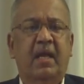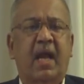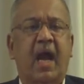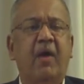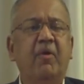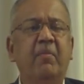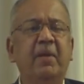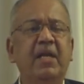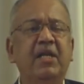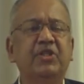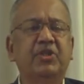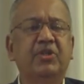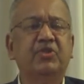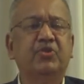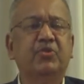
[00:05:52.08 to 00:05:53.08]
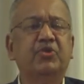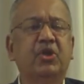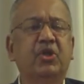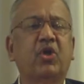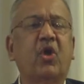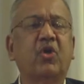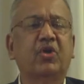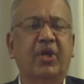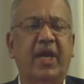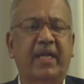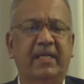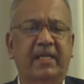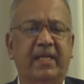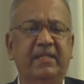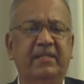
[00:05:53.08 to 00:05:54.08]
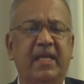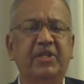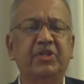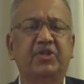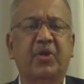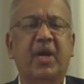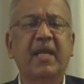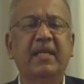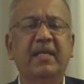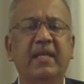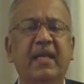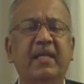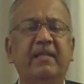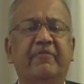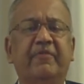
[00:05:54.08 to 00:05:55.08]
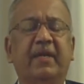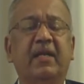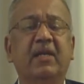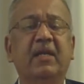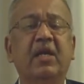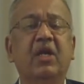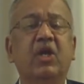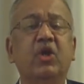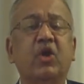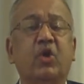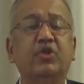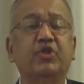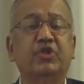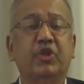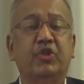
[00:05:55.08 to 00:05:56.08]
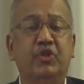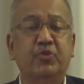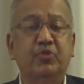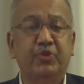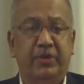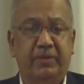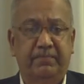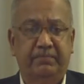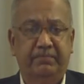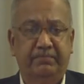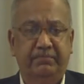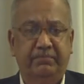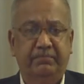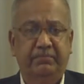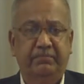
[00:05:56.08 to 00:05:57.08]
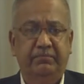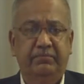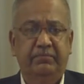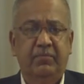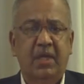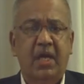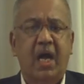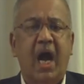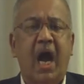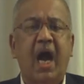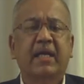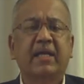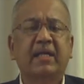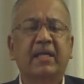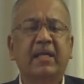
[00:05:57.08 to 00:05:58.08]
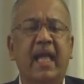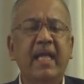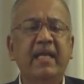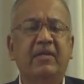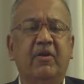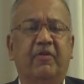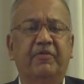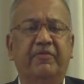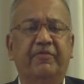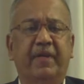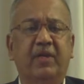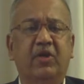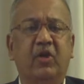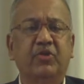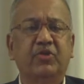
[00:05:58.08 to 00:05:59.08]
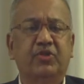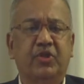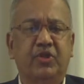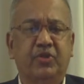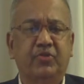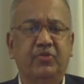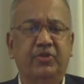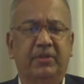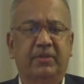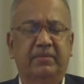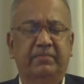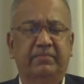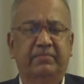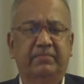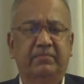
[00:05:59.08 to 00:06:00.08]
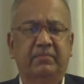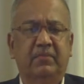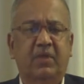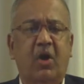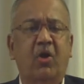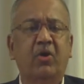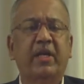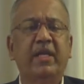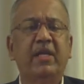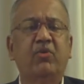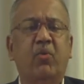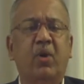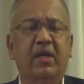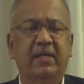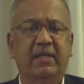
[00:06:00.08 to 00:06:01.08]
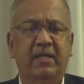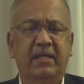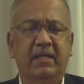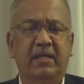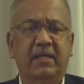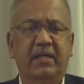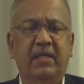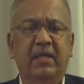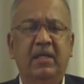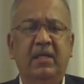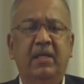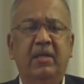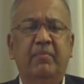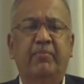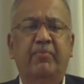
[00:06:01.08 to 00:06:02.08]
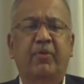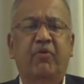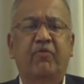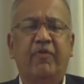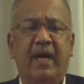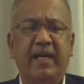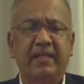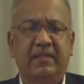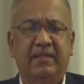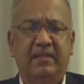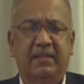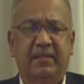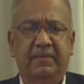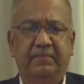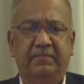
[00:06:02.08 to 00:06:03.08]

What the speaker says: Our Malaysian social contract is enshrined in the Federal Constitution. Article 8 of the Federal Constitution on equality provides